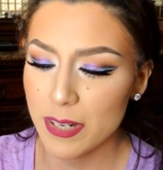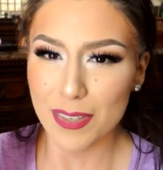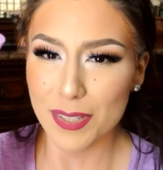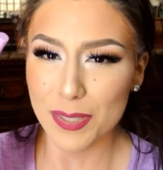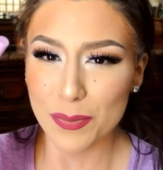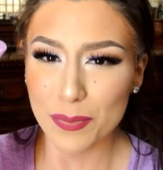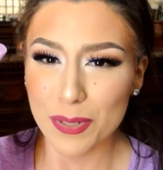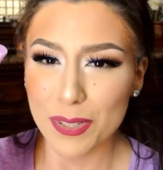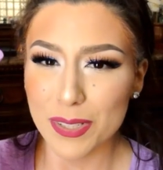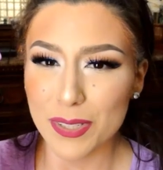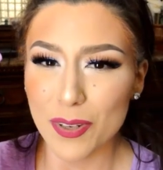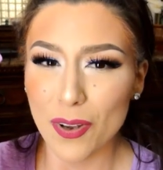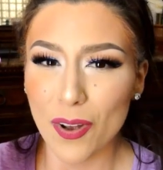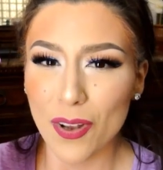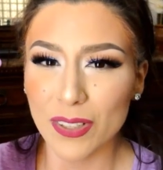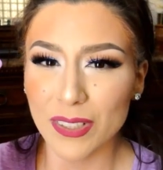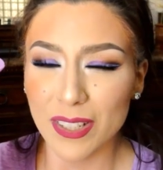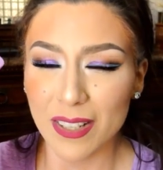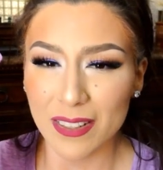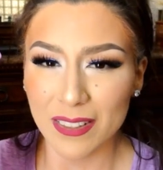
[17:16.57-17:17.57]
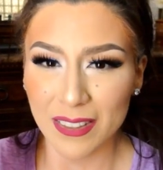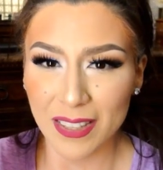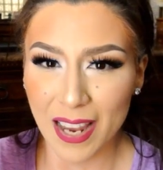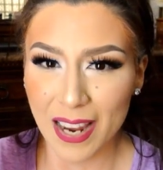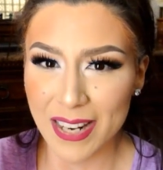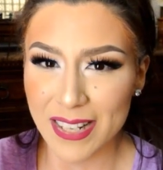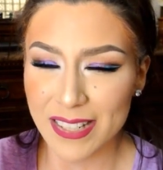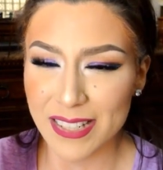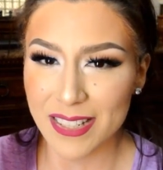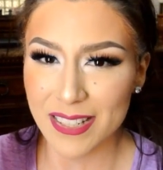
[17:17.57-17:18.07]
This one is called
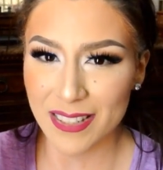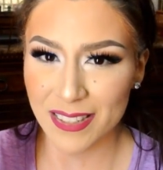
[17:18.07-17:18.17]
Light